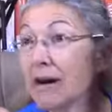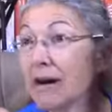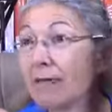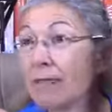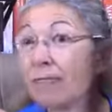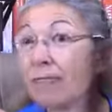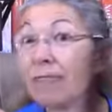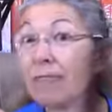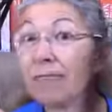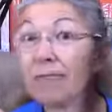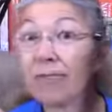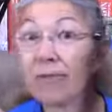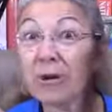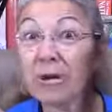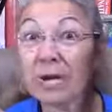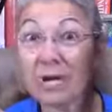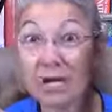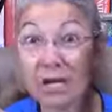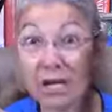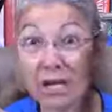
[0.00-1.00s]

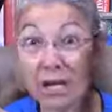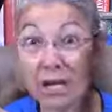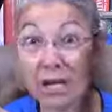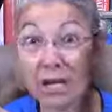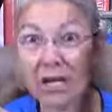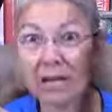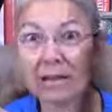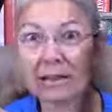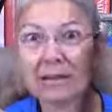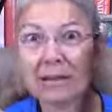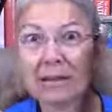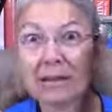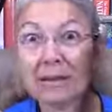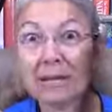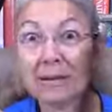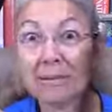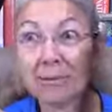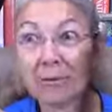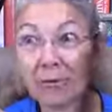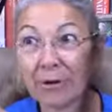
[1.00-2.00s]
freeing,
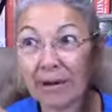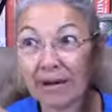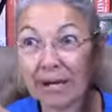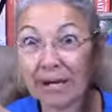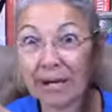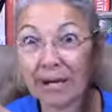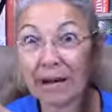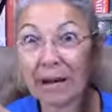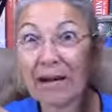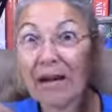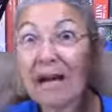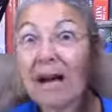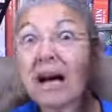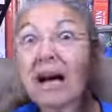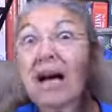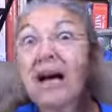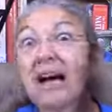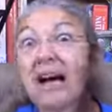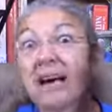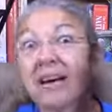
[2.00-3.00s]
liberating.
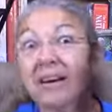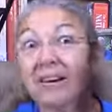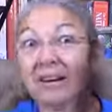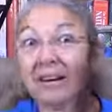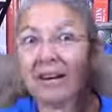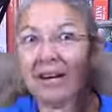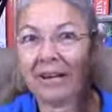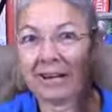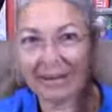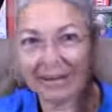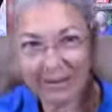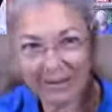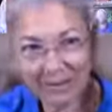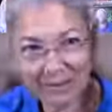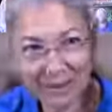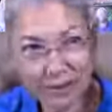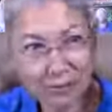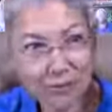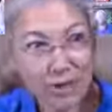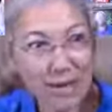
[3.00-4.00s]
It's
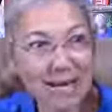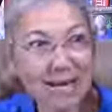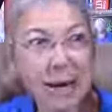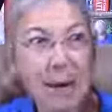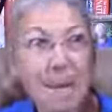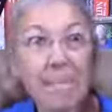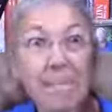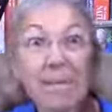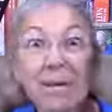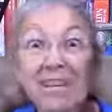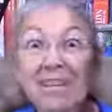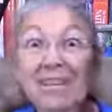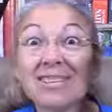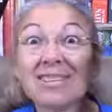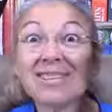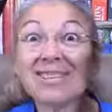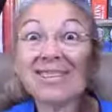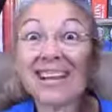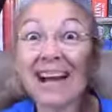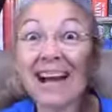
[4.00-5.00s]
like you take a big
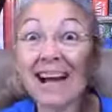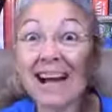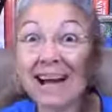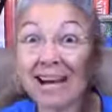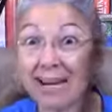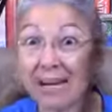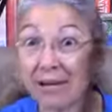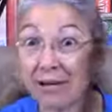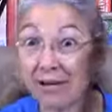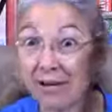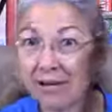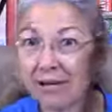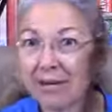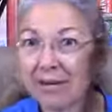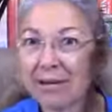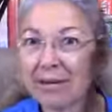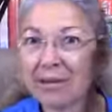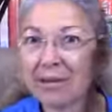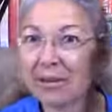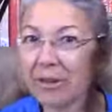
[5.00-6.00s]
sigh.
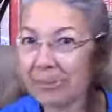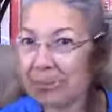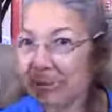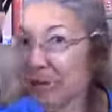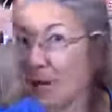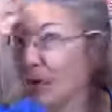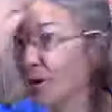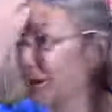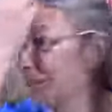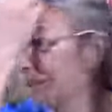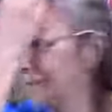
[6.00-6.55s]
Let me tell you,